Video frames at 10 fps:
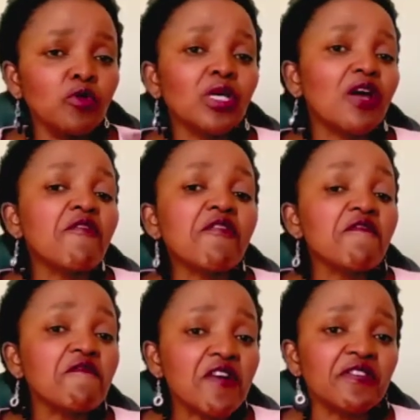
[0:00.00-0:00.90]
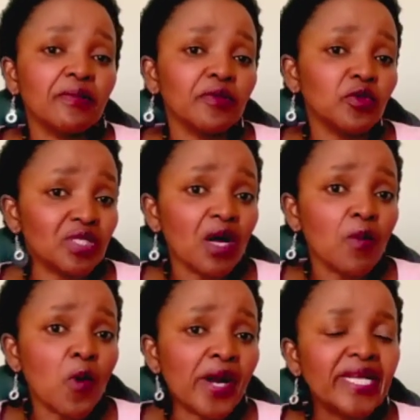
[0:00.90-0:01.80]
you can refer them to
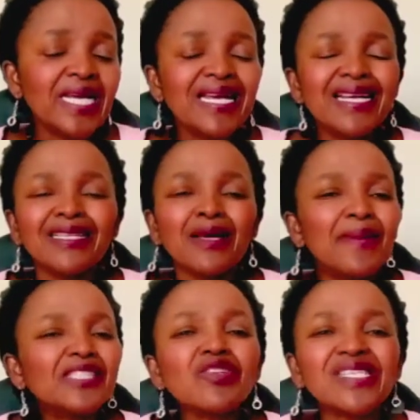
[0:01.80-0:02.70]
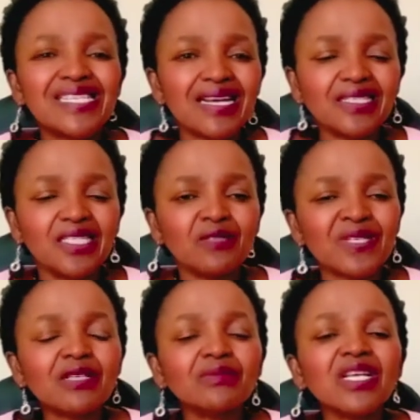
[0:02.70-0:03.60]
someone. They might reject it,
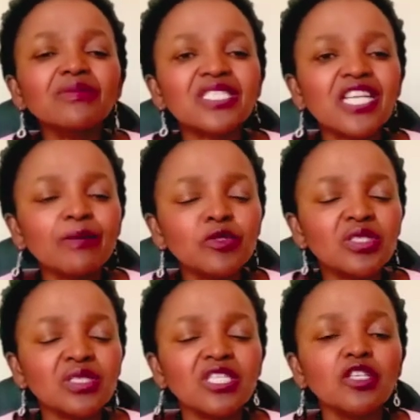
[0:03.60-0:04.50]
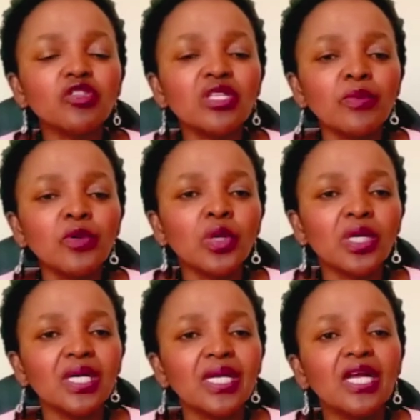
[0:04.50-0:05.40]
but sometimes it's hard to just say to them,
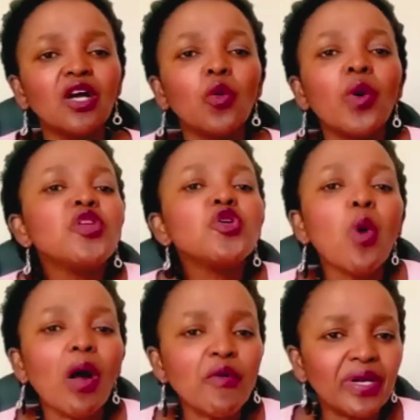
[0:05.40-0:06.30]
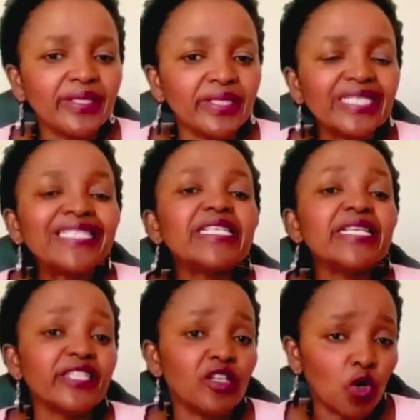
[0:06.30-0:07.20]
look, when you are ready, it
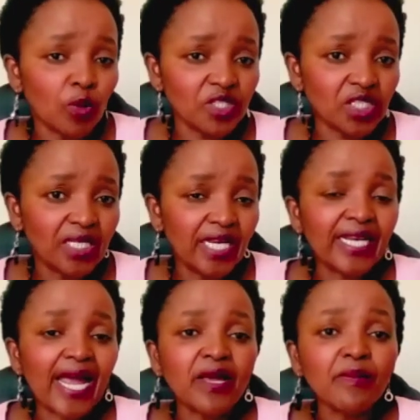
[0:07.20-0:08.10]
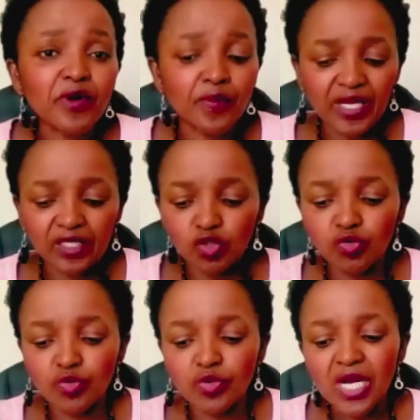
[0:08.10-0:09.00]
is an option, and I am prepared
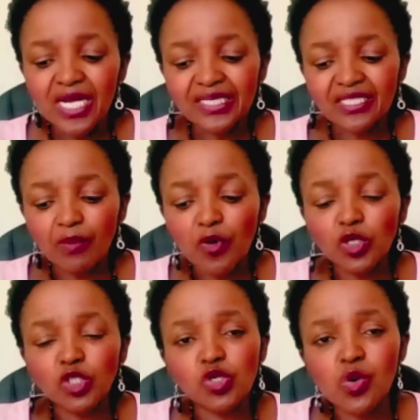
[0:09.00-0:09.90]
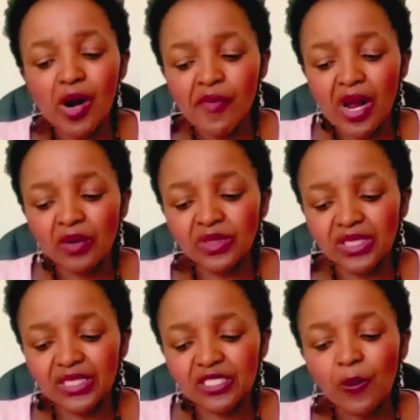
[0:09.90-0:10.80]
to support you around
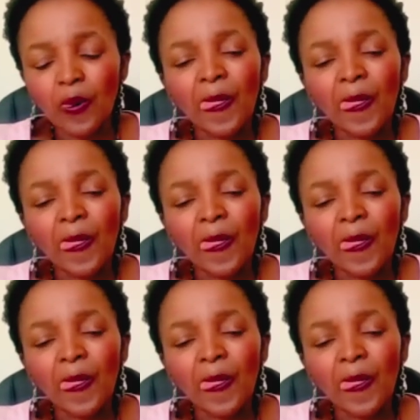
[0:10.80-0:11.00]
it.